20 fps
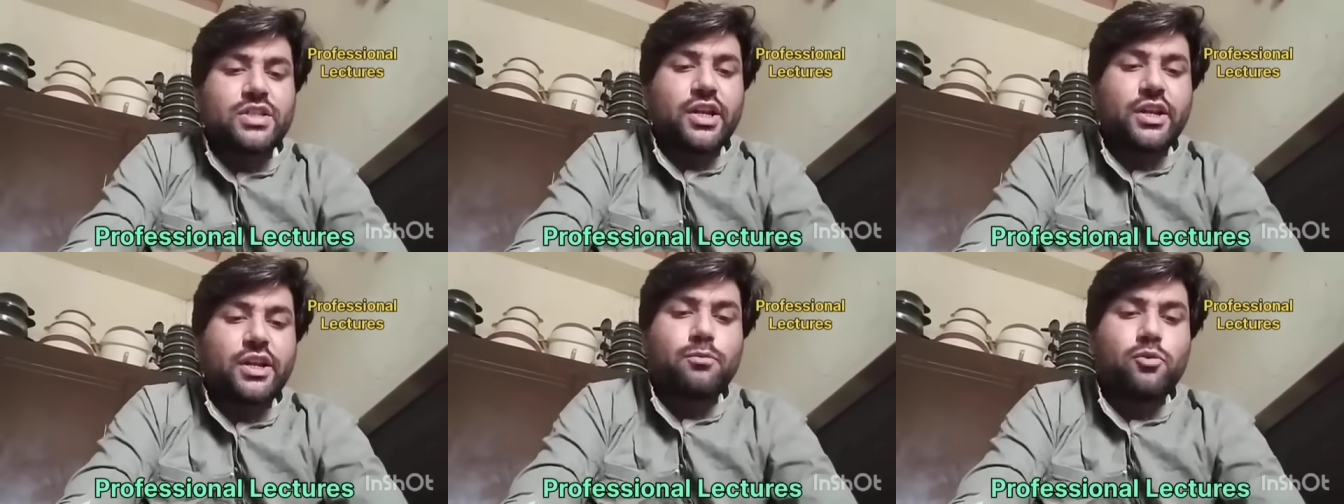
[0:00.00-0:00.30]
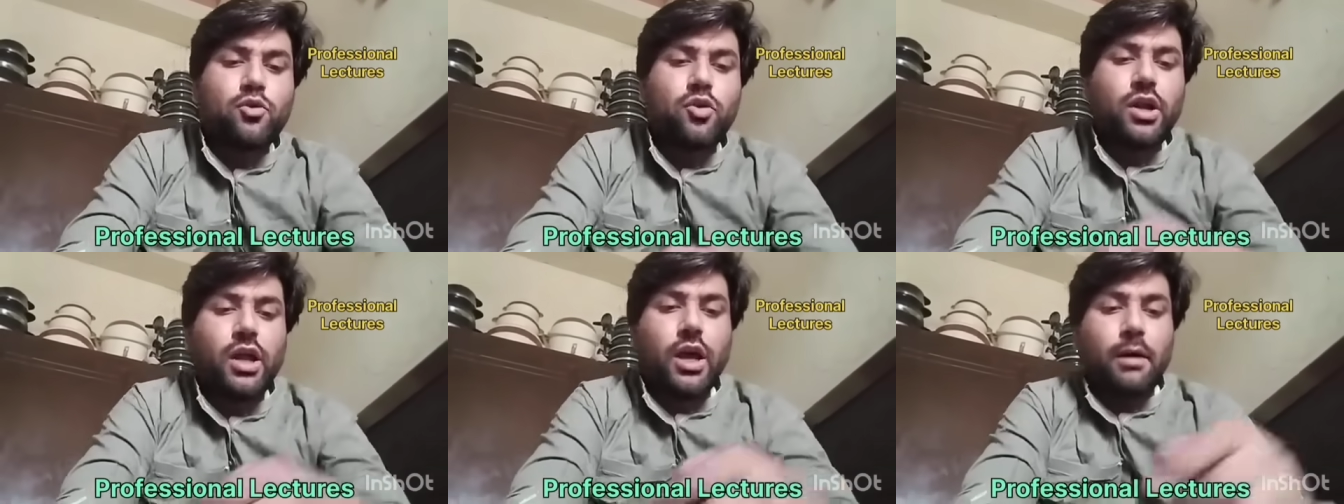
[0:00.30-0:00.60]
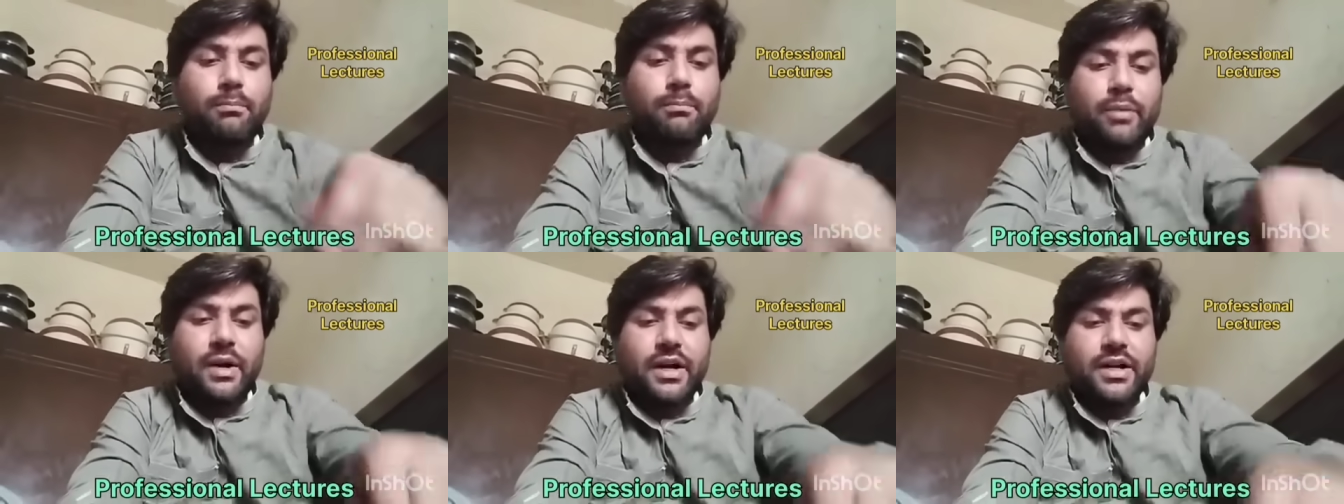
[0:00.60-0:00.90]
removal
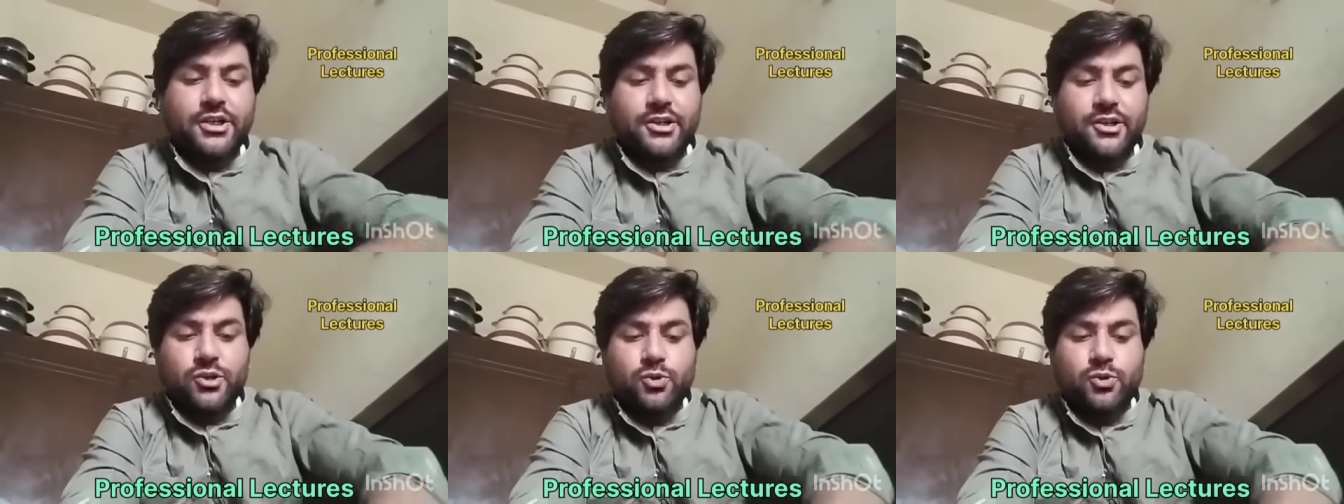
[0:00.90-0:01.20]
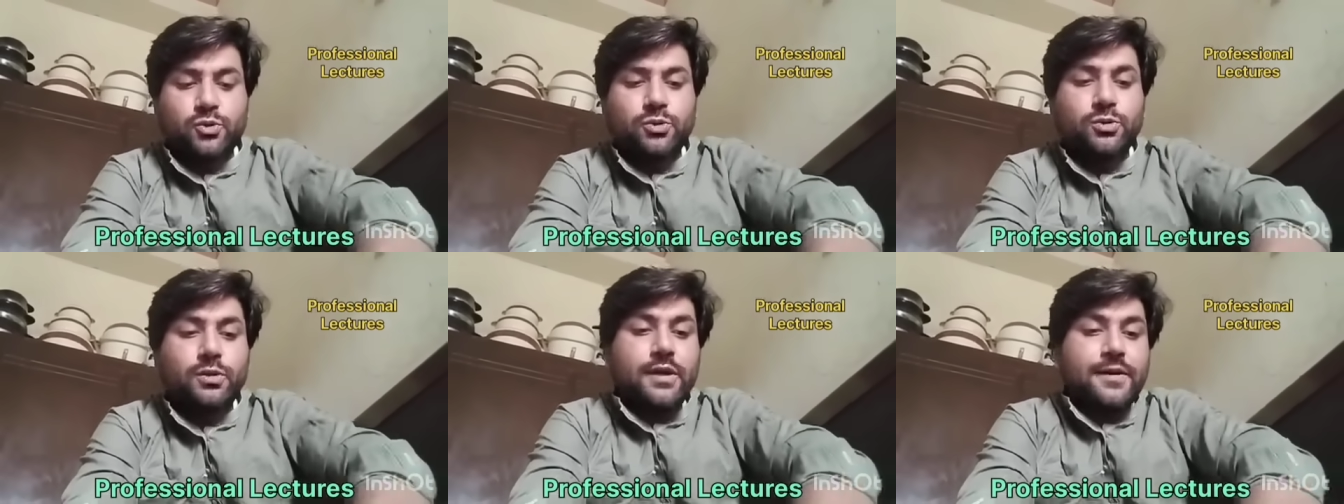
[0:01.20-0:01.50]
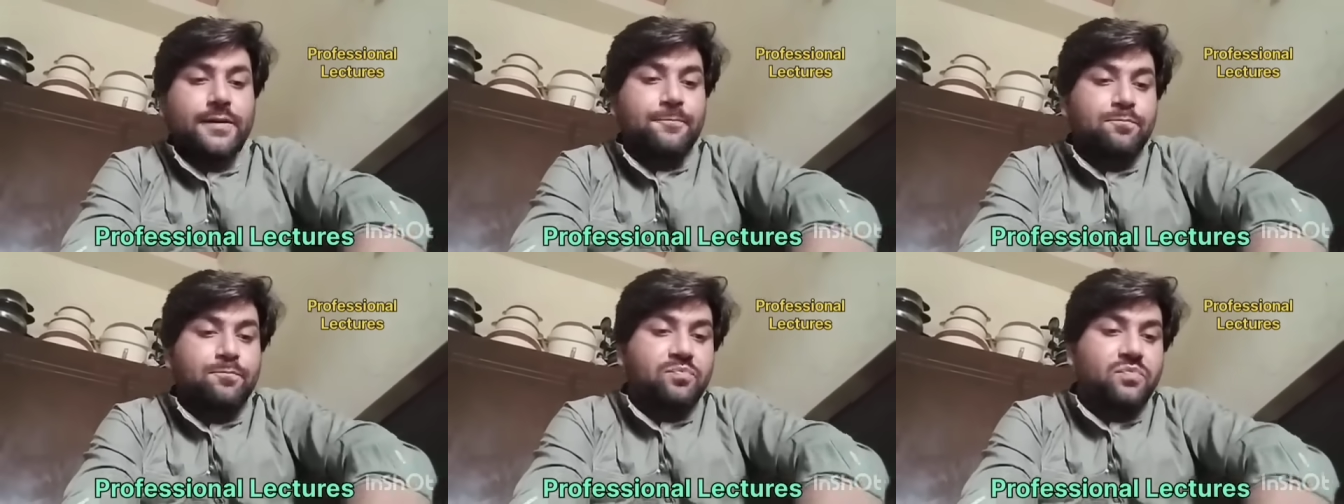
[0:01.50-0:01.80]
of body tissue
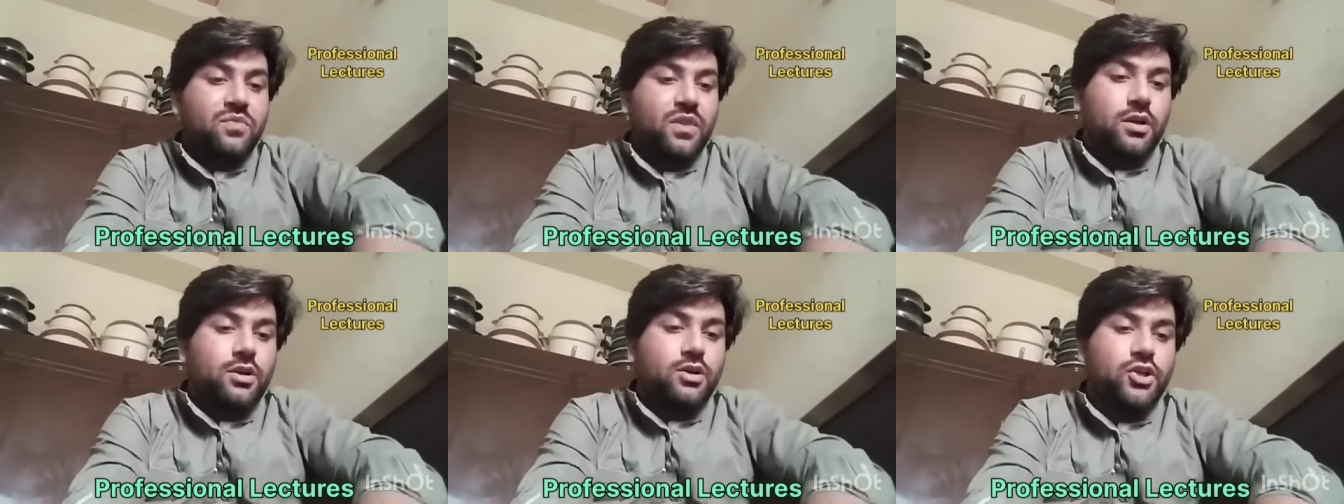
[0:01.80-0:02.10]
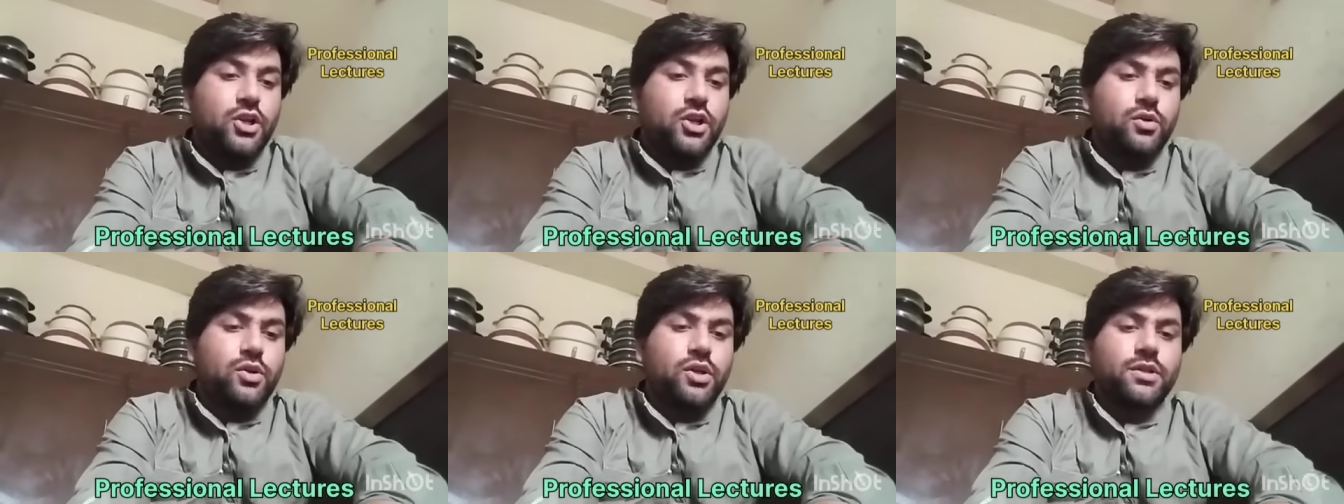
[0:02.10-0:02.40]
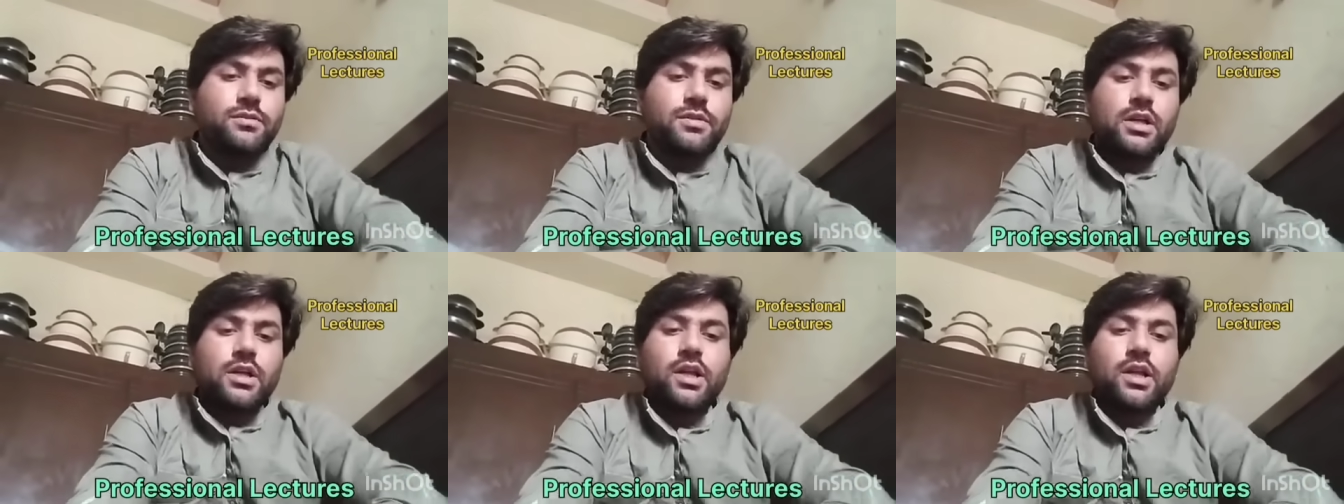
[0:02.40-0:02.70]

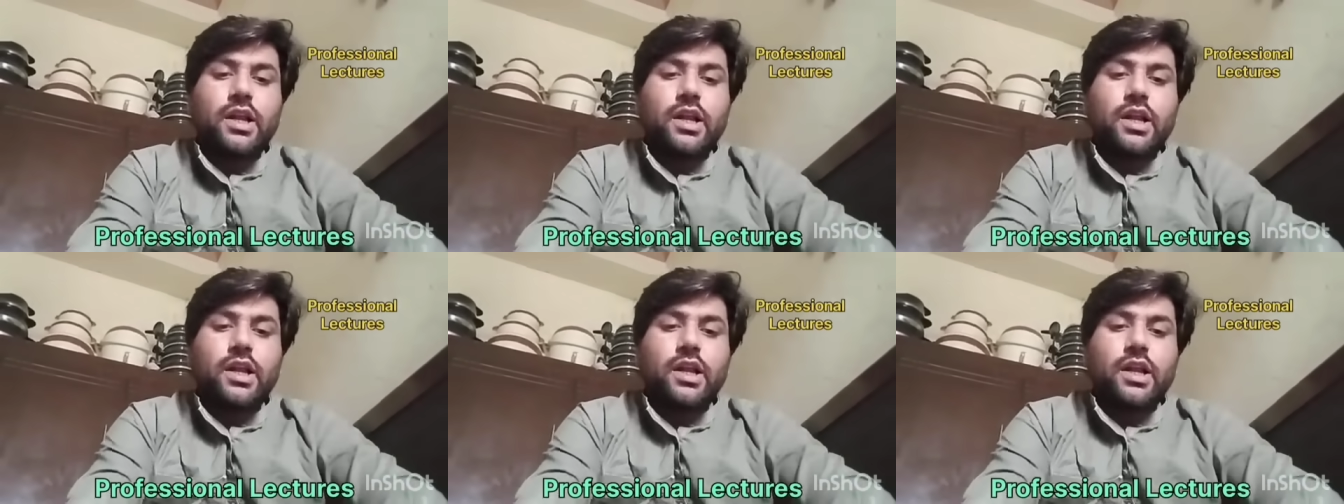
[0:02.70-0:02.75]
during